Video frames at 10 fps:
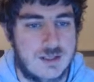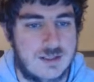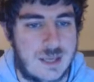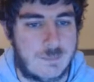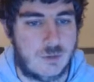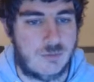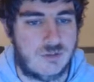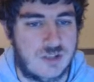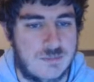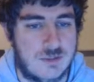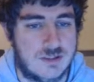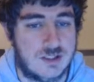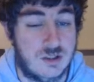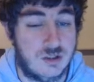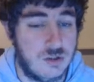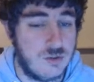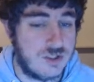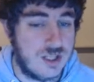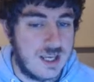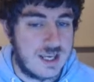Capcom's statement
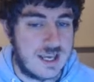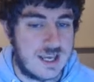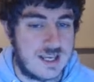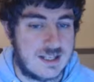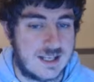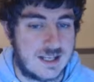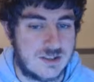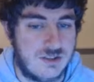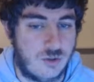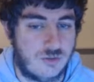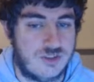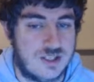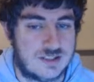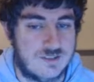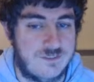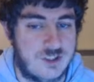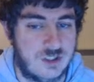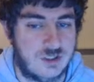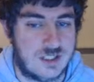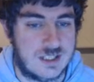concludes it has not yet
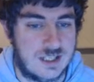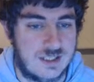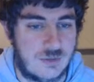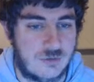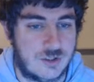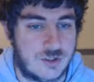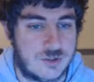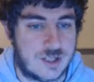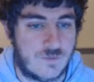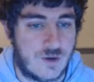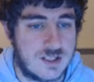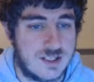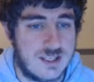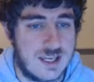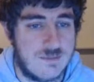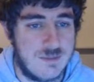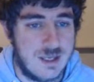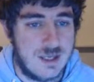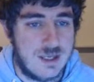officially announced a new Dead Rising game.